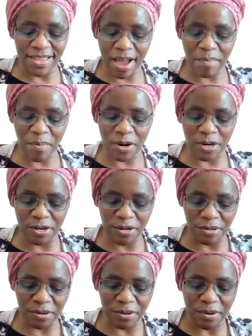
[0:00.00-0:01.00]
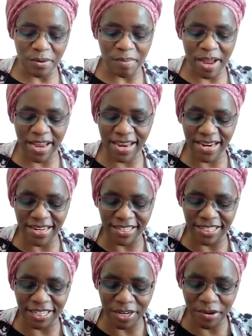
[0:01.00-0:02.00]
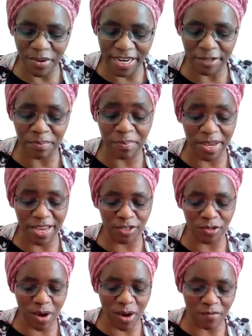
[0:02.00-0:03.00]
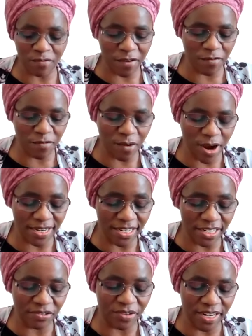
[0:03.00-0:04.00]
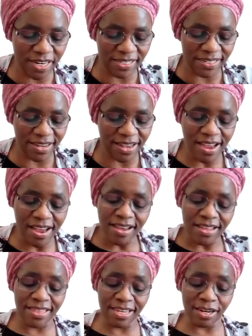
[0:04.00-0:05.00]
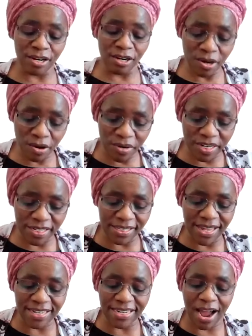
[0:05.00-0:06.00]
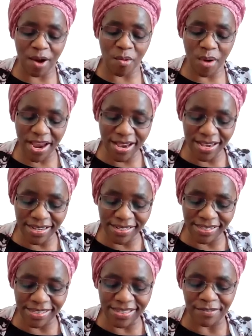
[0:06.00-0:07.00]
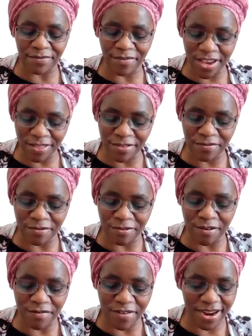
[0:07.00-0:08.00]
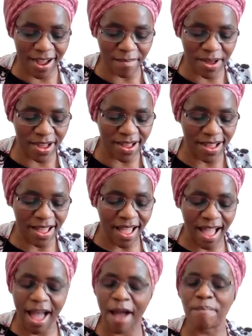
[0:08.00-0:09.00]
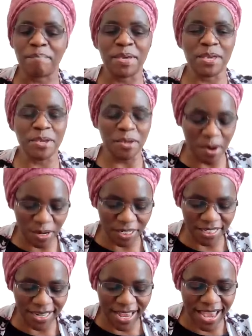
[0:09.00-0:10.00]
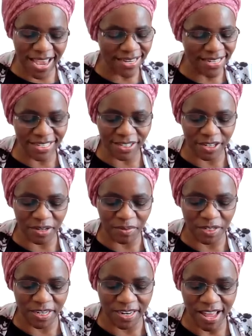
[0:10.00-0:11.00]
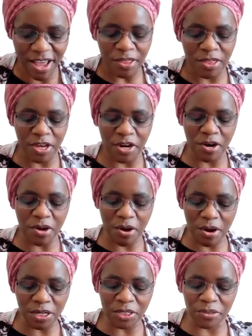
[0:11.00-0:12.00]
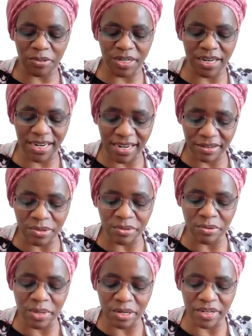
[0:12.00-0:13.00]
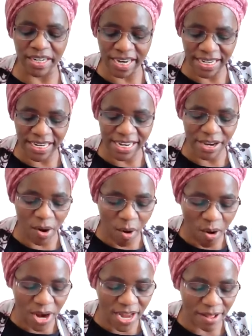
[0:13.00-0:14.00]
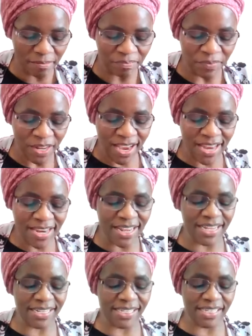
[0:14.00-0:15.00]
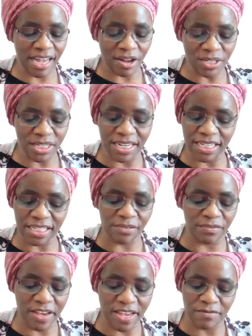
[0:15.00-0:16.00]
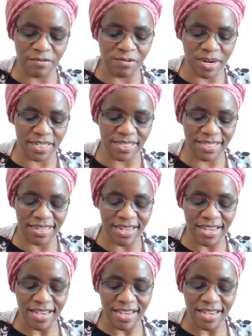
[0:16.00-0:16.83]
The Upward Look, by Ellen G. White, page 151, it reads, the glories that await the faithful overcomer are beyond any description. The Lord will greatly honor and exalt his faithful ones.